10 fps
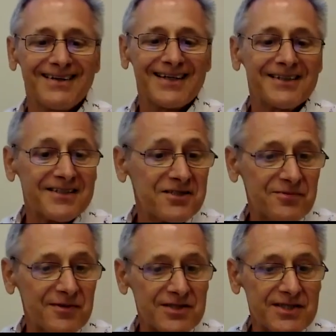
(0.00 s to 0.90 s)
And this
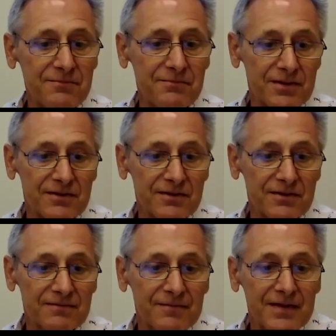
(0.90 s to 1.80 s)
is very simple.
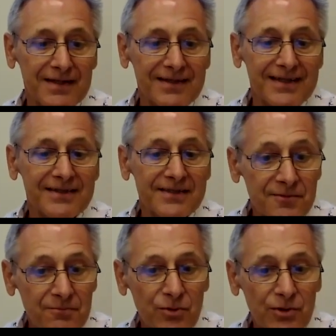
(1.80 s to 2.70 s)
It is
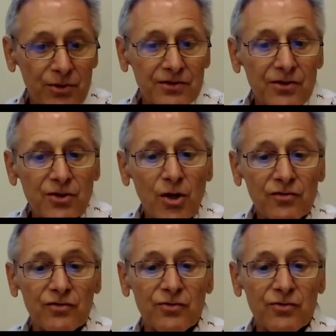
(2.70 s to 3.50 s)
important not